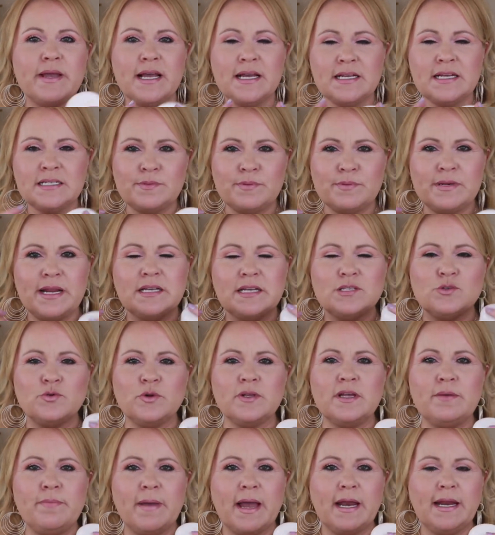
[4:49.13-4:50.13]
husband has
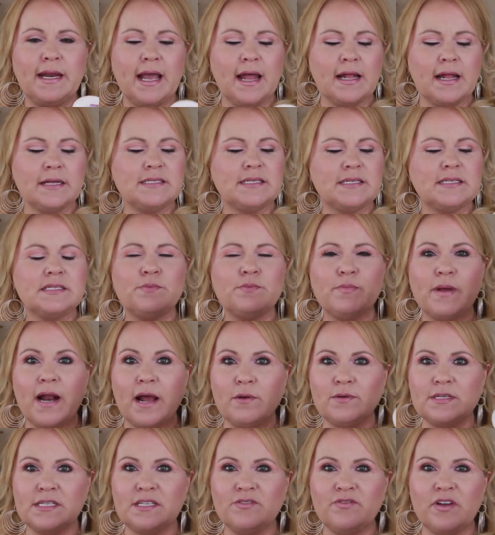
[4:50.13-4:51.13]
really bad calluses, but
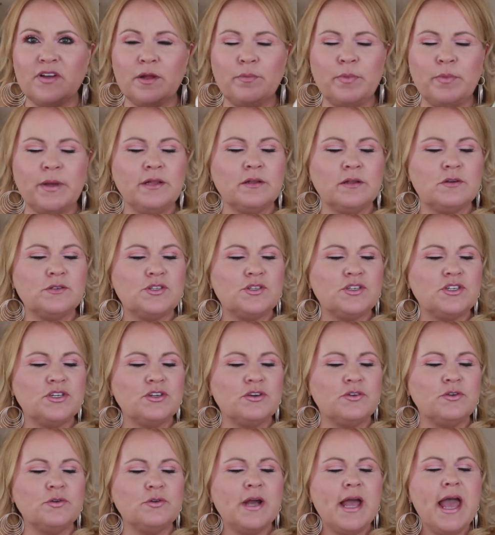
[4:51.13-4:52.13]
I was developing those
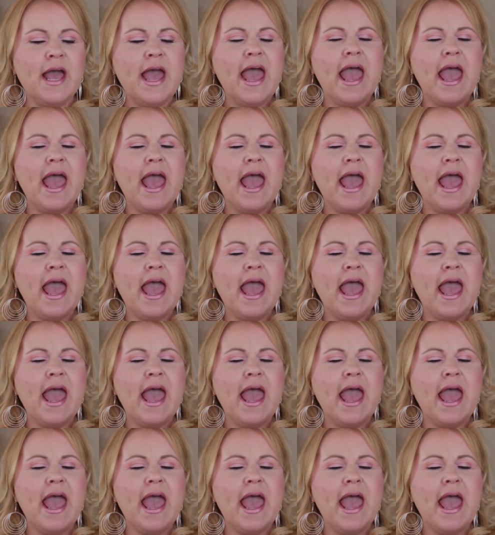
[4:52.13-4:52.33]
too.